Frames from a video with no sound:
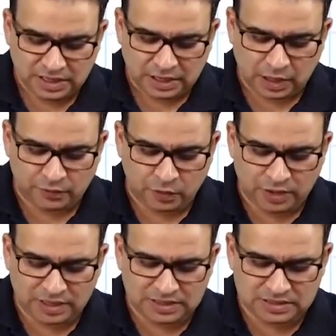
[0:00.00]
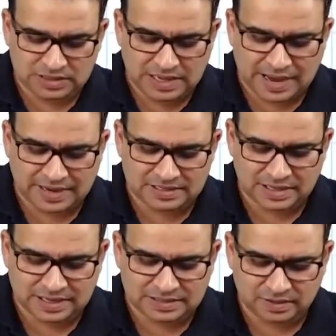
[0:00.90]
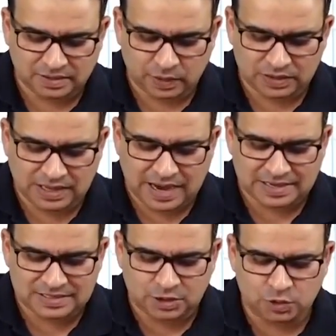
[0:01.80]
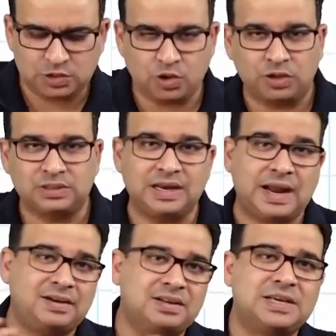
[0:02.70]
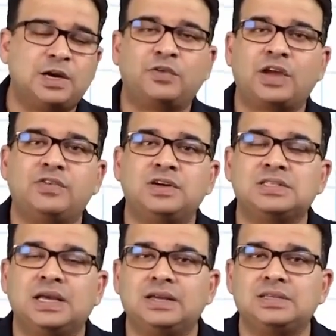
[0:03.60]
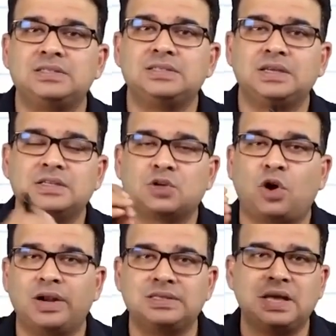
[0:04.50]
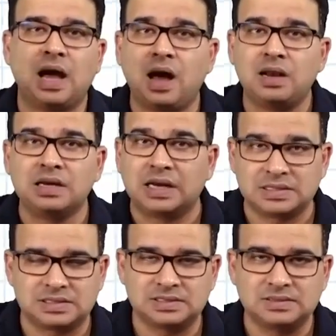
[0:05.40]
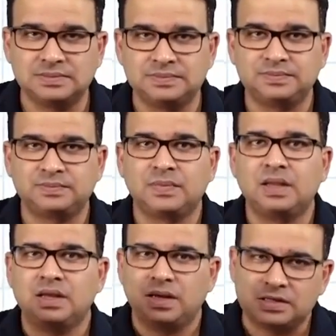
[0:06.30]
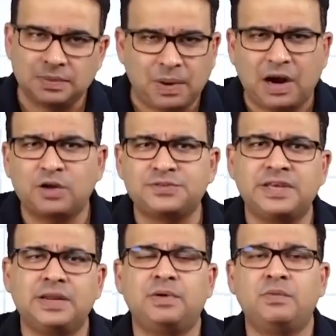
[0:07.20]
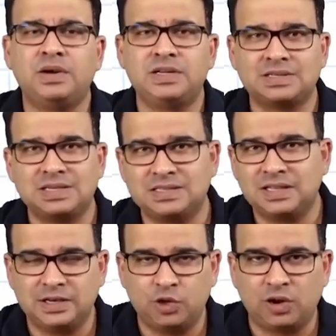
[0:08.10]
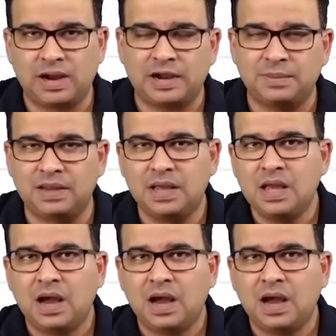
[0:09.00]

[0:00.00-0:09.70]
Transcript: Now, if you look at this gyrus here, guys, the gyrus that you see on the lateral side of cavernous sinus is called as uncus. It's a part of cerebrum. We'll discuss in the neuroanatomy.